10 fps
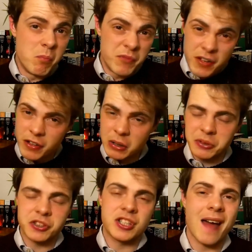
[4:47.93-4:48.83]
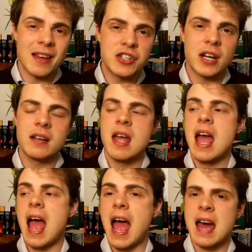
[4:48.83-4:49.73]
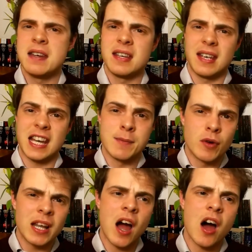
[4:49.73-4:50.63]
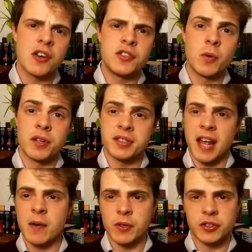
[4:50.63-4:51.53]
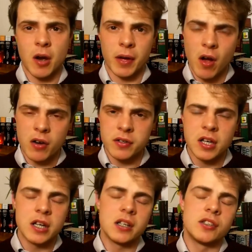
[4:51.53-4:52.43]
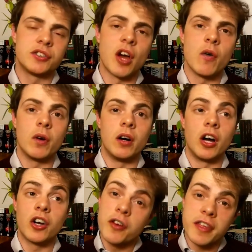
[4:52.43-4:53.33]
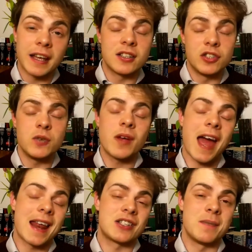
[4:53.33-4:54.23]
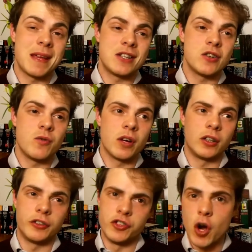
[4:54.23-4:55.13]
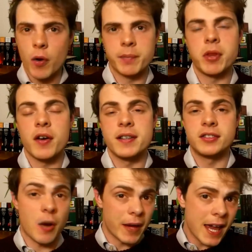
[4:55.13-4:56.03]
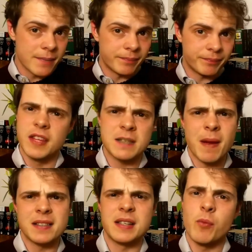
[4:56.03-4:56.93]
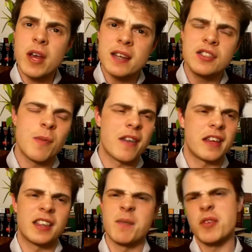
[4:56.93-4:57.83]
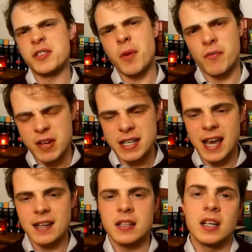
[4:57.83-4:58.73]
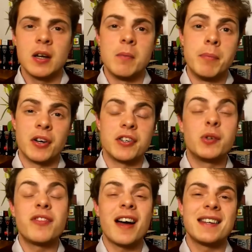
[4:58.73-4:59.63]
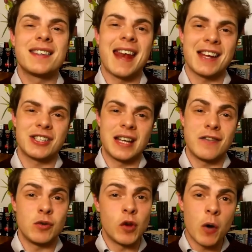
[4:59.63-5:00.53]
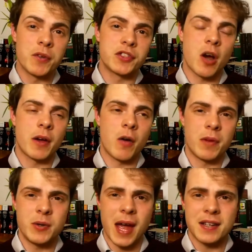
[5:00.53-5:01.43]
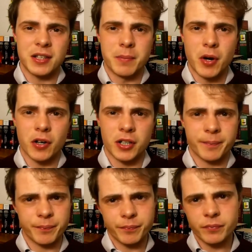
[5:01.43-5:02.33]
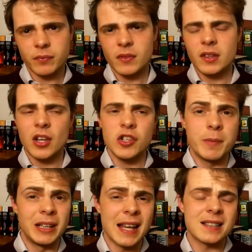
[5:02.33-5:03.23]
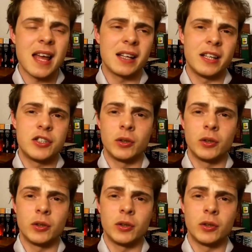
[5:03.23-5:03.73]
difficult, challenging, and it can be really hard to understand what's going on. So a good thing to do can actually be to know what the plot is going in. This might seem weird, you might think then what's the point reading it, But you'll find that actually if you know what's going on when you get into the book, you'll be less likely to